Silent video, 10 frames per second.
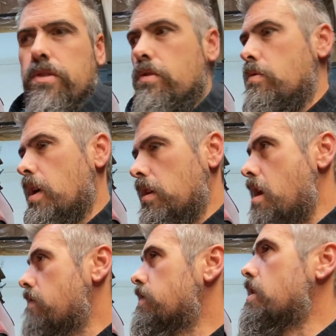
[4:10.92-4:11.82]
so wear
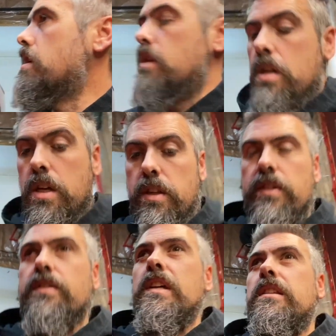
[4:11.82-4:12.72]
gloves
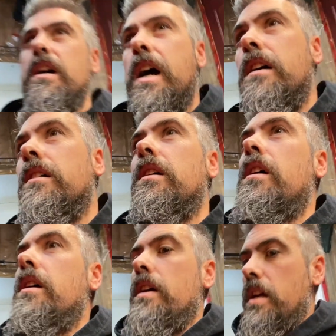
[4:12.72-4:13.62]
things like that
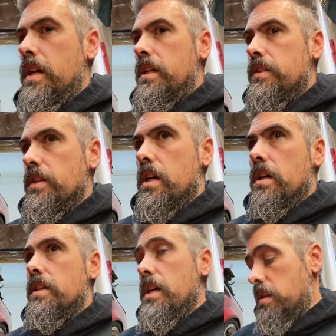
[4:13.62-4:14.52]
and
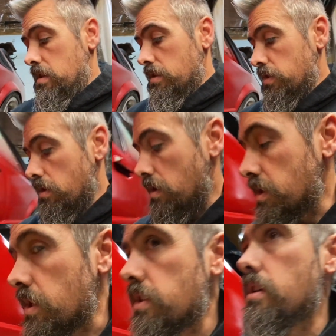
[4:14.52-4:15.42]
uh yeah so i
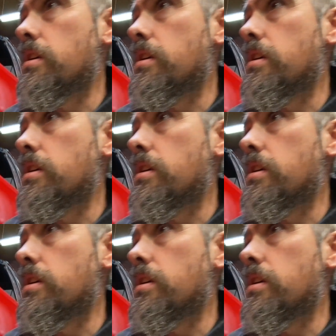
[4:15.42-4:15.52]
just